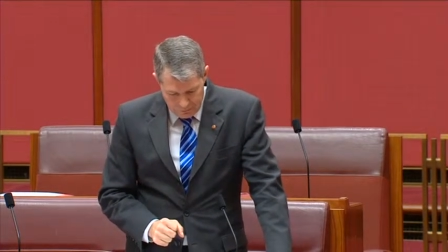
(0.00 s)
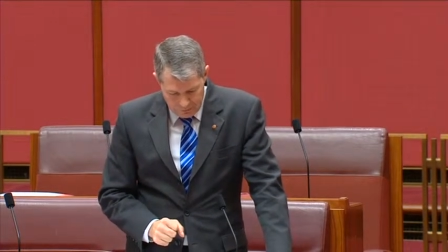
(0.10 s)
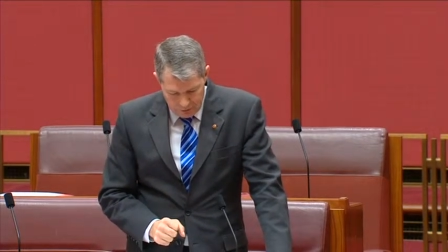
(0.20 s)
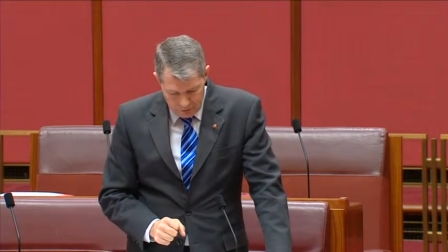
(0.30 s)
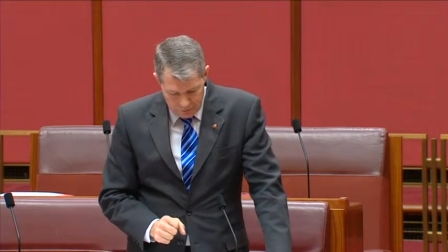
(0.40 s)

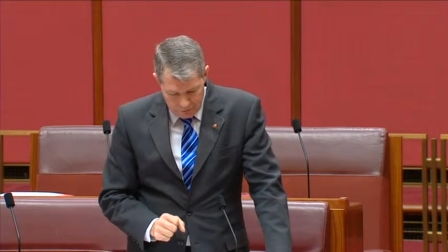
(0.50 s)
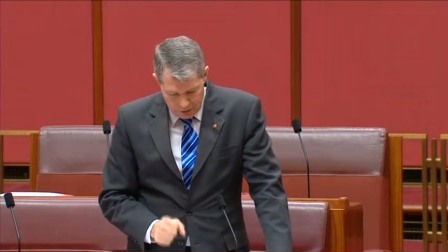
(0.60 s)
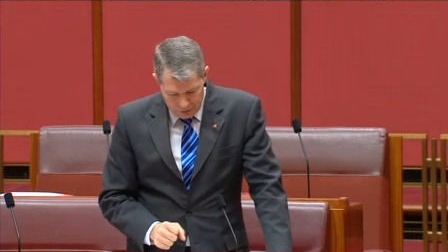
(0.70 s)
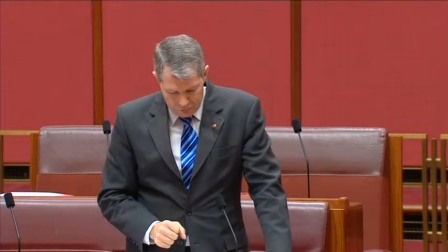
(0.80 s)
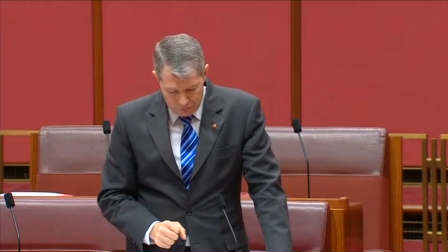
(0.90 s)
that are
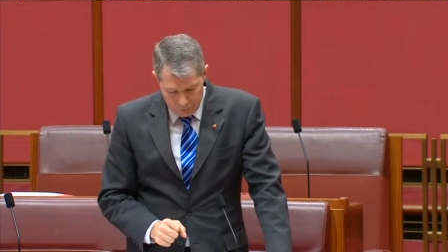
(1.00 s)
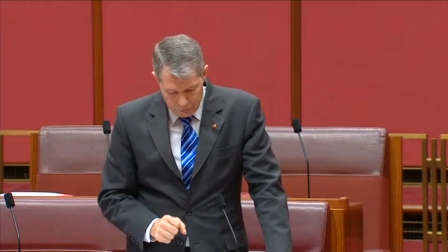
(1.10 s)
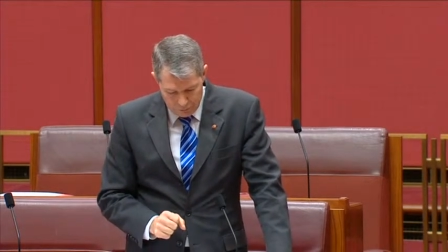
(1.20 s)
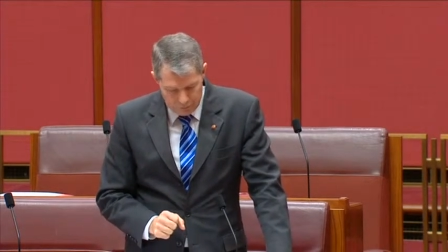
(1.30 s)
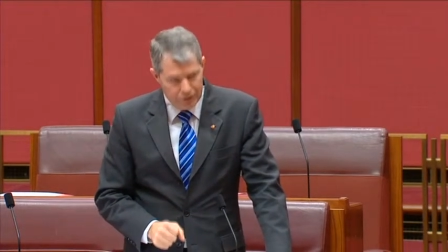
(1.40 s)
partially or
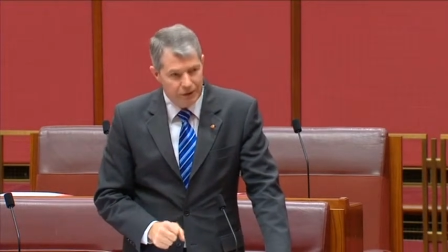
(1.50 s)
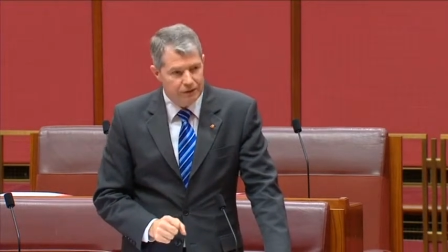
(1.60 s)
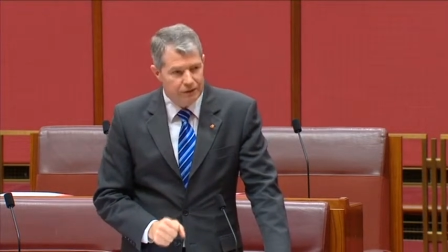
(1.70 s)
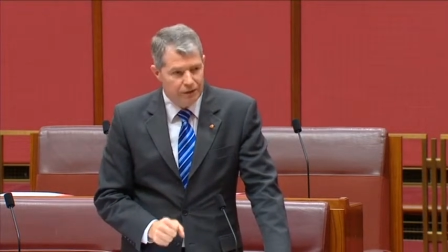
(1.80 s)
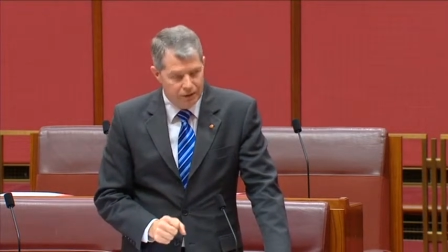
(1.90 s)

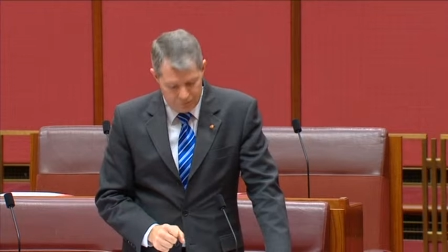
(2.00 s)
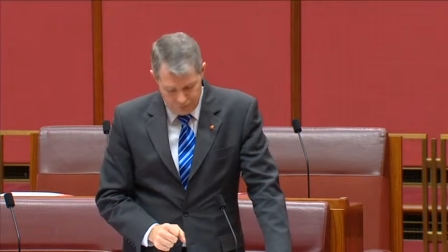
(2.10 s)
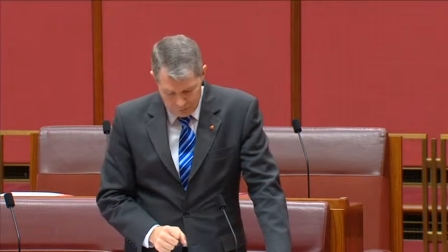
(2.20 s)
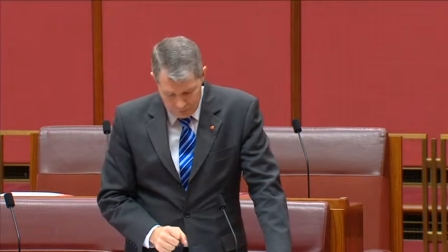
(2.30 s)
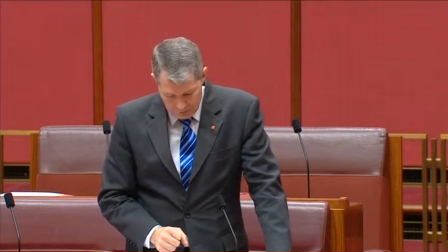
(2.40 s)
completely
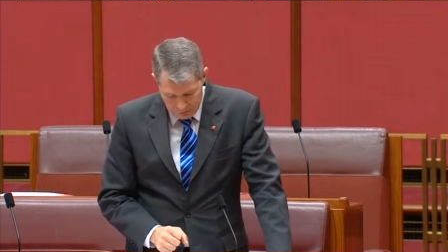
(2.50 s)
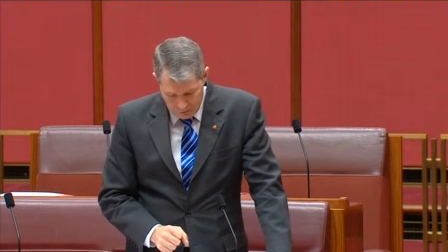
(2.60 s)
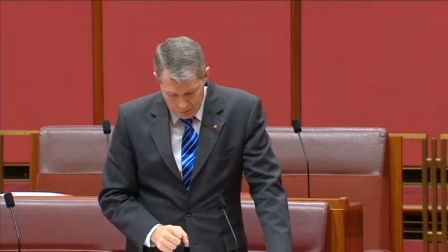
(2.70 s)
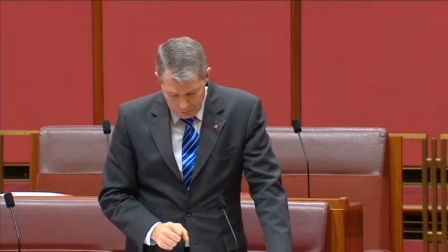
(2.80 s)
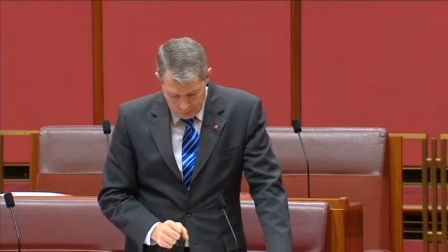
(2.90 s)
exempt
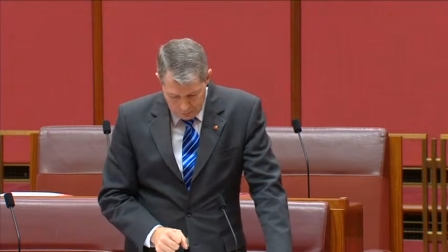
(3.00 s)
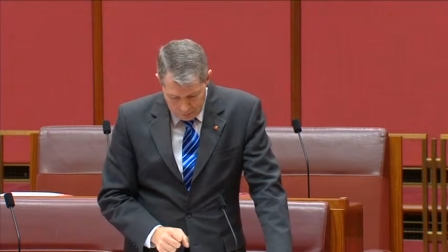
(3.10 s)
from the